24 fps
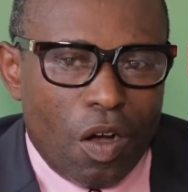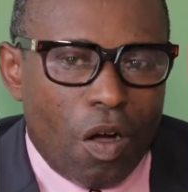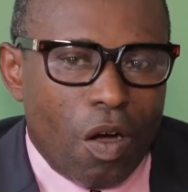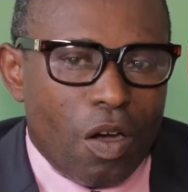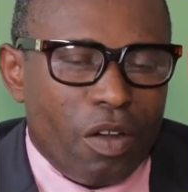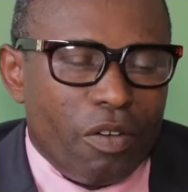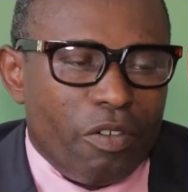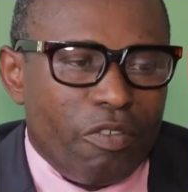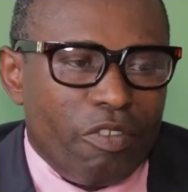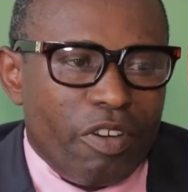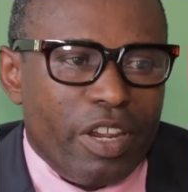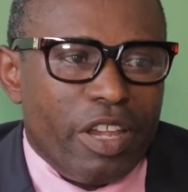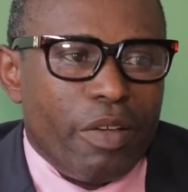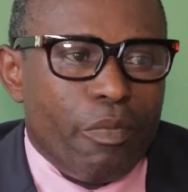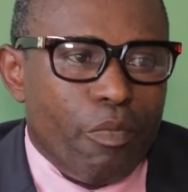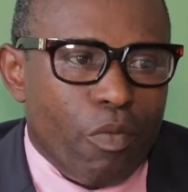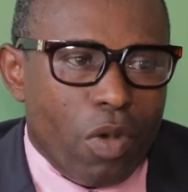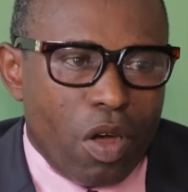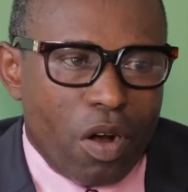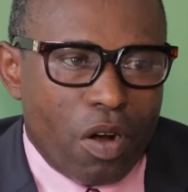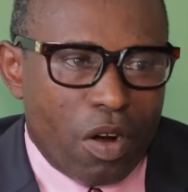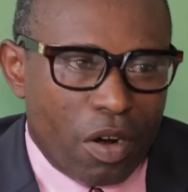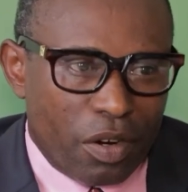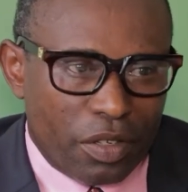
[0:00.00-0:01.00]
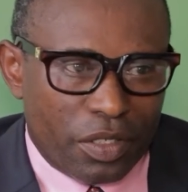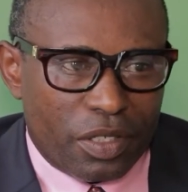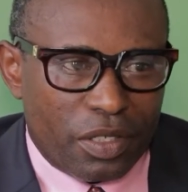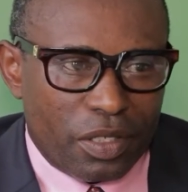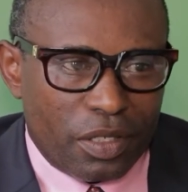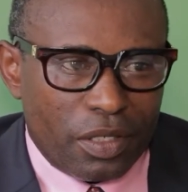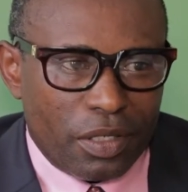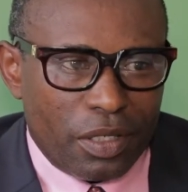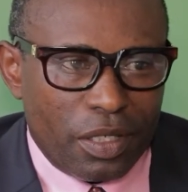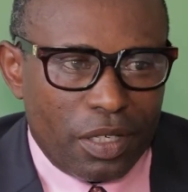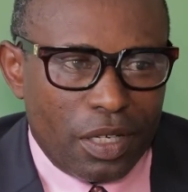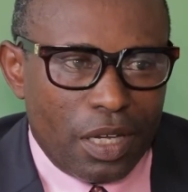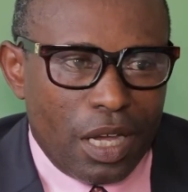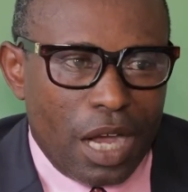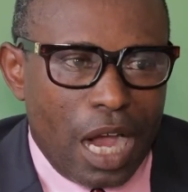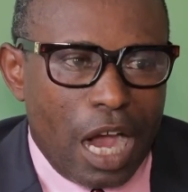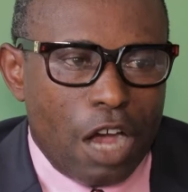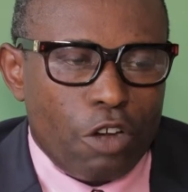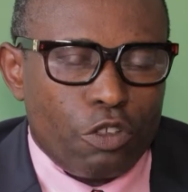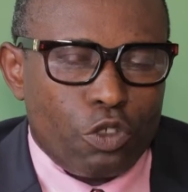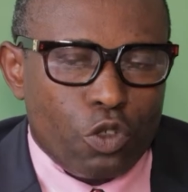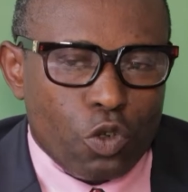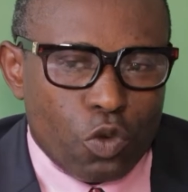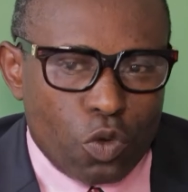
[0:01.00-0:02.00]
on real morals,
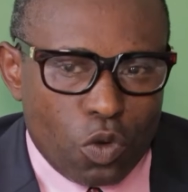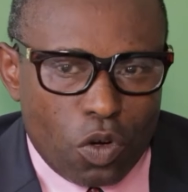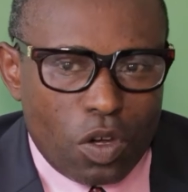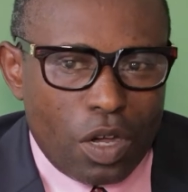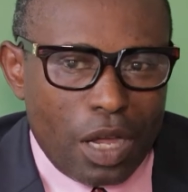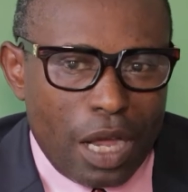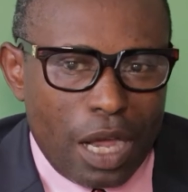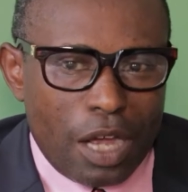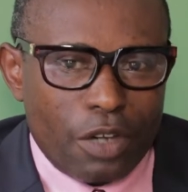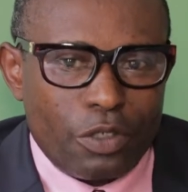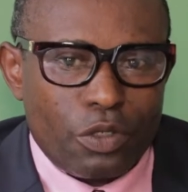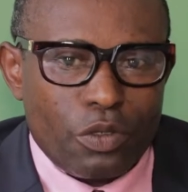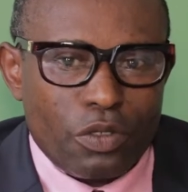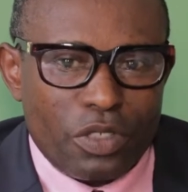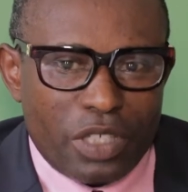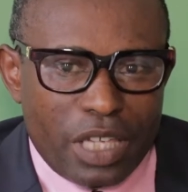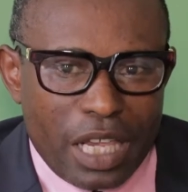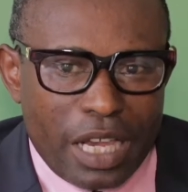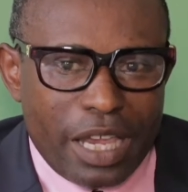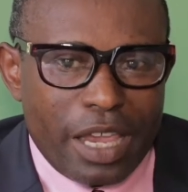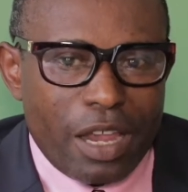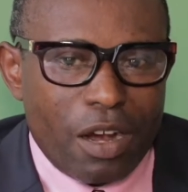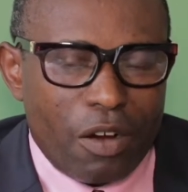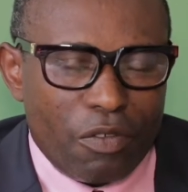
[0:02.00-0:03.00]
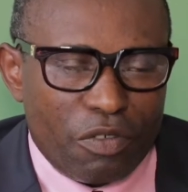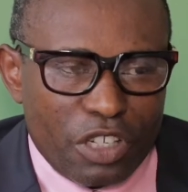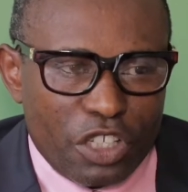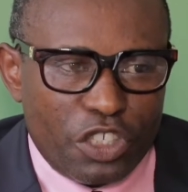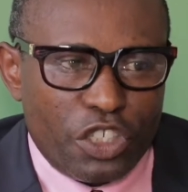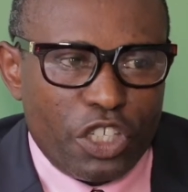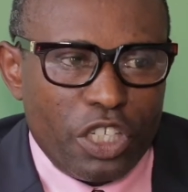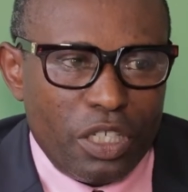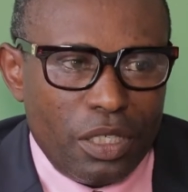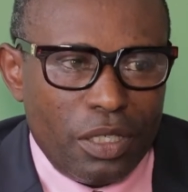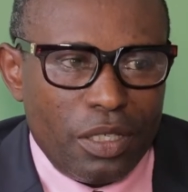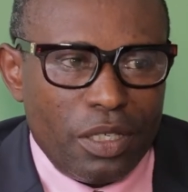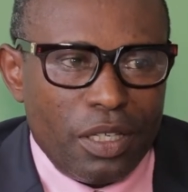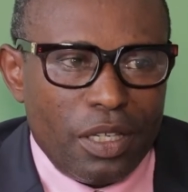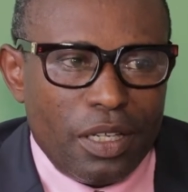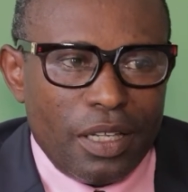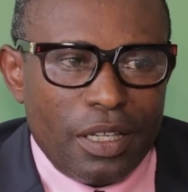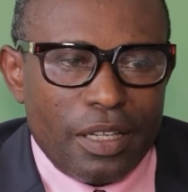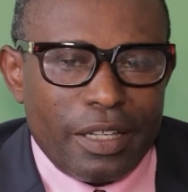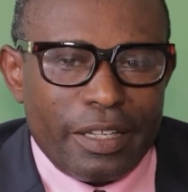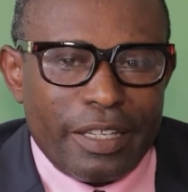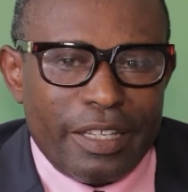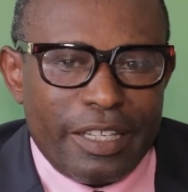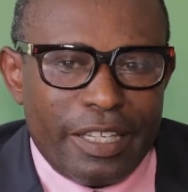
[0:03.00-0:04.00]
how to cook, how to take care of kitchen,
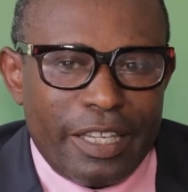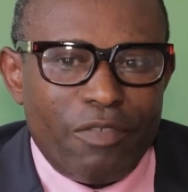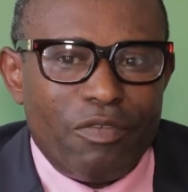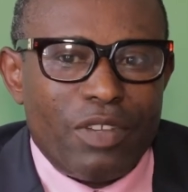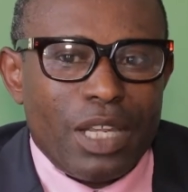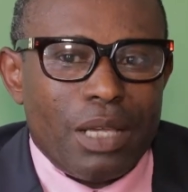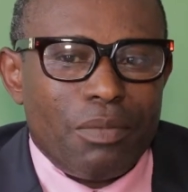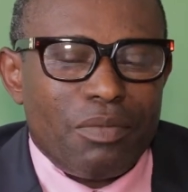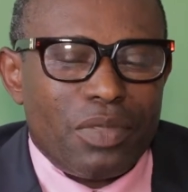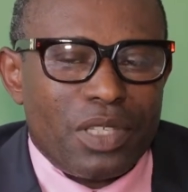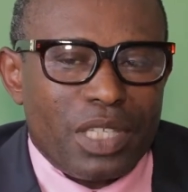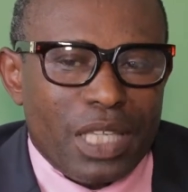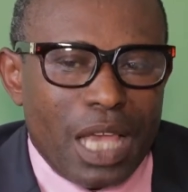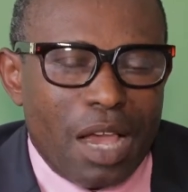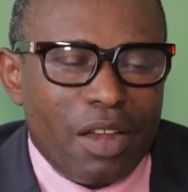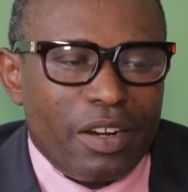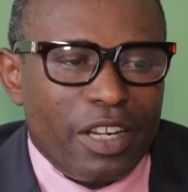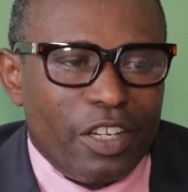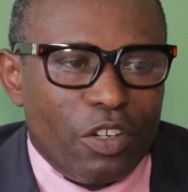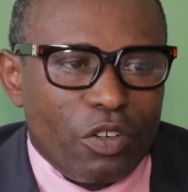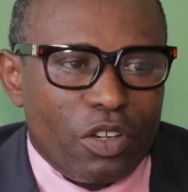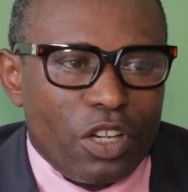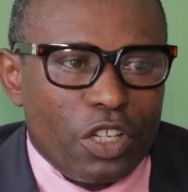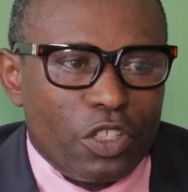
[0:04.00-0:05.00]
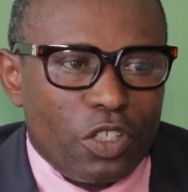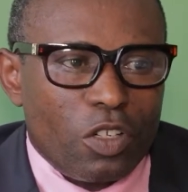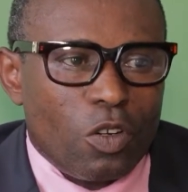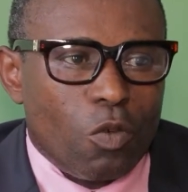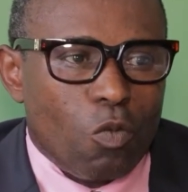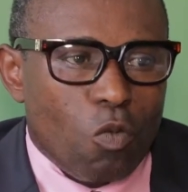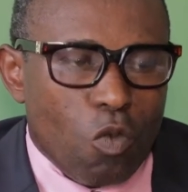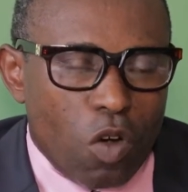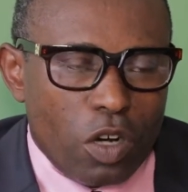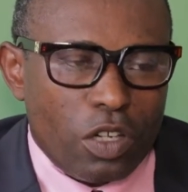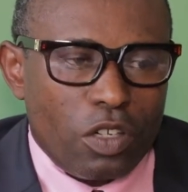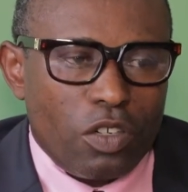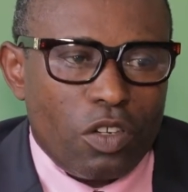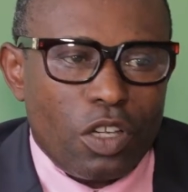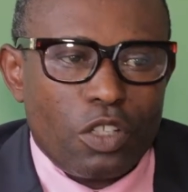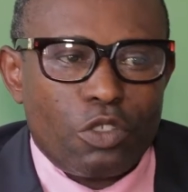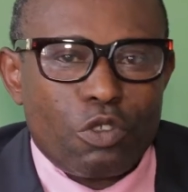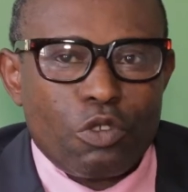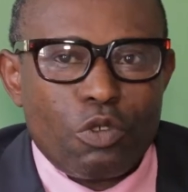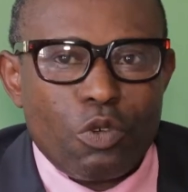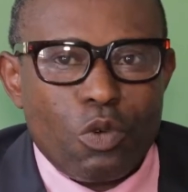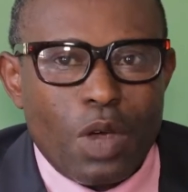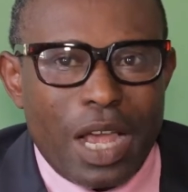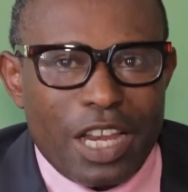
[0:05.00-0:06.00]
give them sound education on what not
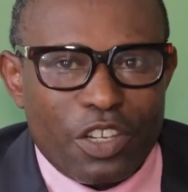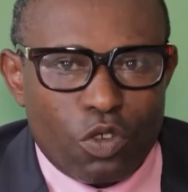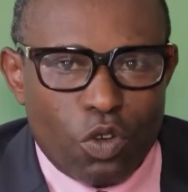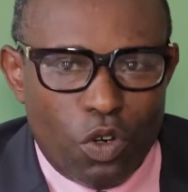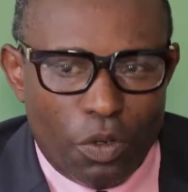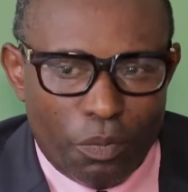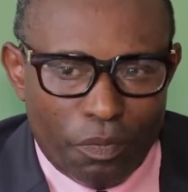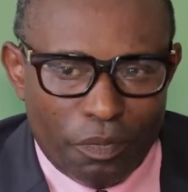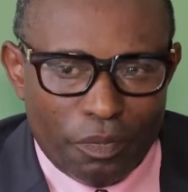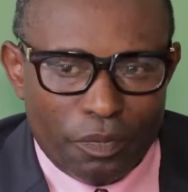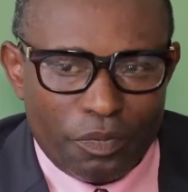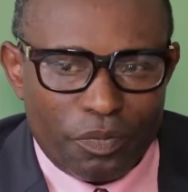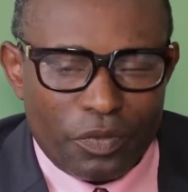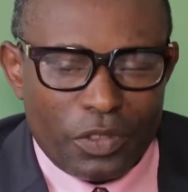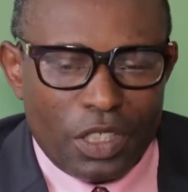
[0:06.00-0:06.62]
to do at home.